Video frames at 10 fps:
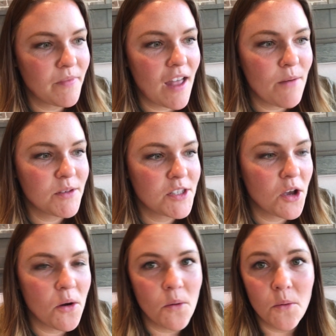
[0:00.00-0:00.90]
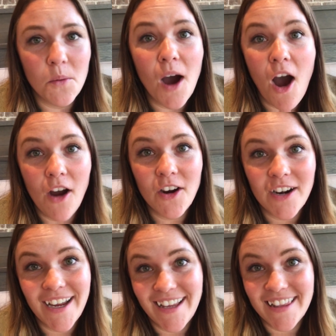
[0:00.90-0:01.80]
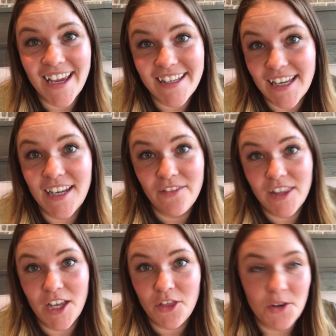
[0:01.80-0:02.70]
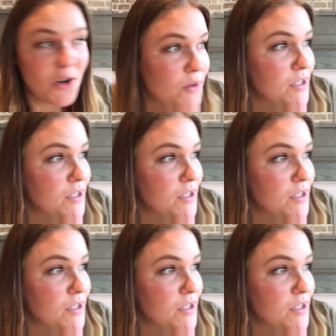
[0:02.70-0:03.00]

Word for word: I was so hungry and like didn't even think it through.